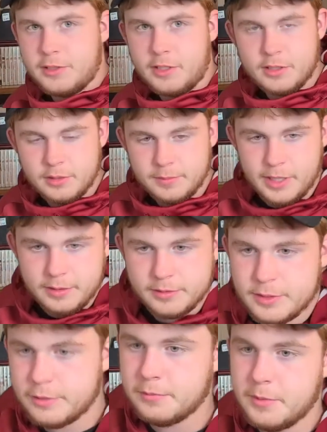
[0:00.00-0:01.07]
talk about
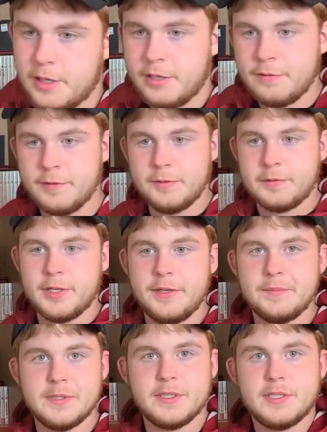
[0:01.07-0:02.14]
some of my favorite
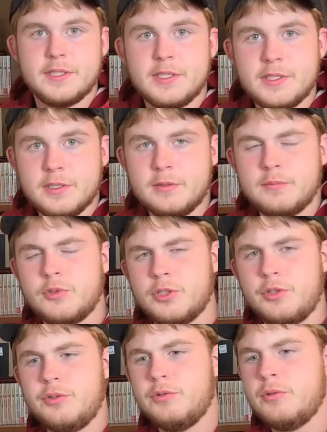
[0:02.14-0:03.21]
games in the system,
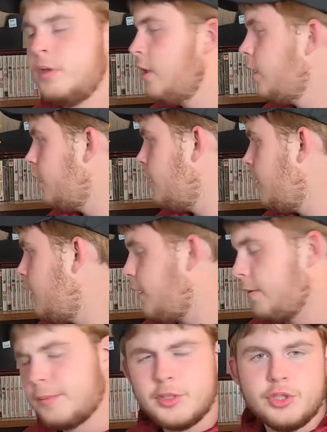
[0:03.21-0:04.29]
and
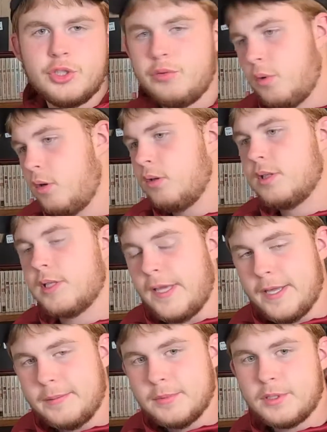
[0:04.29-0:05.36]
I'm gonna show you all the
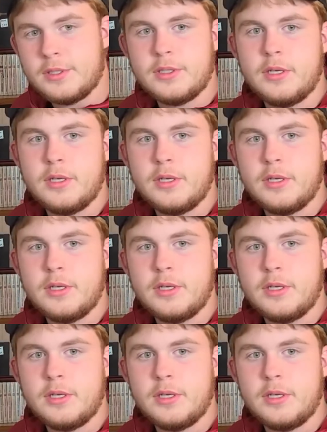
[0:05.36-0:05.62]
games